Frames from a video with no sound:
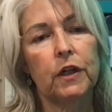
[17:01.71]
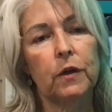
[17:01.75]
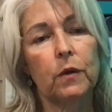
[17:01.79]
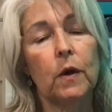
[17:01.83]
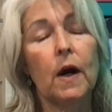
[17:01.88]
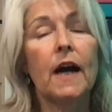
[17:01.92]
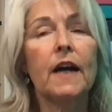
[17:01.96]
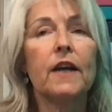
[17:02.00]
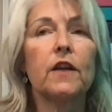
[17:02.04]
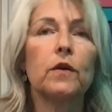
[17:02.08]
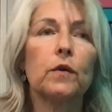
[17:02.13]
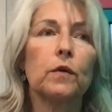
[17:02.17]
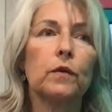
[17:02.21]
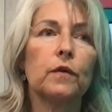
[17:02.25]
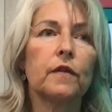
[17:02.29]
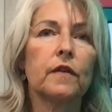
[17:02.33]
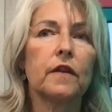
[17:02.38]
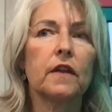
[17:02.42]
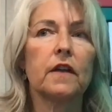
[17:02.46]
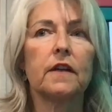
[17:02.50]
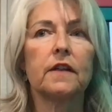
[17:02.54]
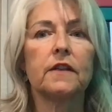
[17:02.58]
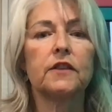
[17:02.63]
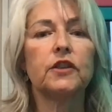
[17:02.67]
I use
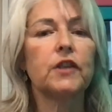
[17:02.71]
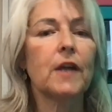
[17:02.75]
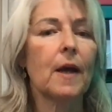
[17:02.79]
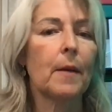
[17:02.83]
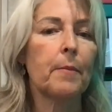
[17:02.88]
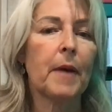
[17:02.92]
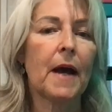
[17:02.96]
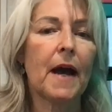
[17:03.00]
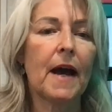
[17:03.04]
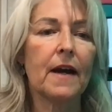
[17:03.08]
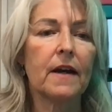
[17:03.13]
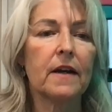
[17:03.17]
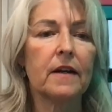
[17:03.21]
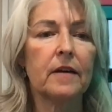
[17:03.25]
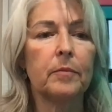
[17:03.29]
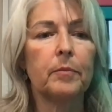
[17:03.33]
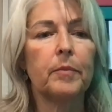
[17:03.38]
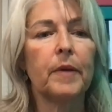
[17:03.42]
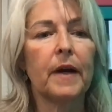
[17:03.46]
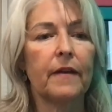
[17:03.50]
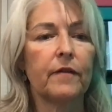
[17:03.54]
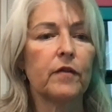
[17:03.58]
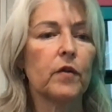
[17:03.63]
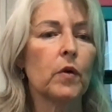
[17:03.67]
the Jetpack
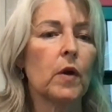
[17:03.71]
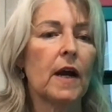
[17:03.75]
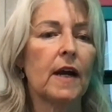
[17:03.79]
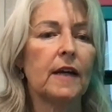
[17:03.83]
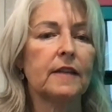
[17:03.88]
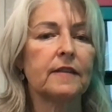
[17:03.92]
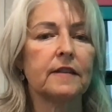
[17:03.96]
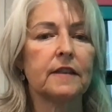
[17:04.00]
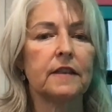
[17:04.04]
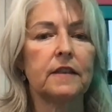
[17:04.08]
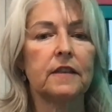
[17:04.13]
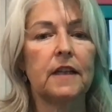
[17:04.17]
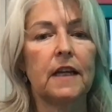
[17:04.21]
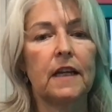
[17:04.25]
by Verizon,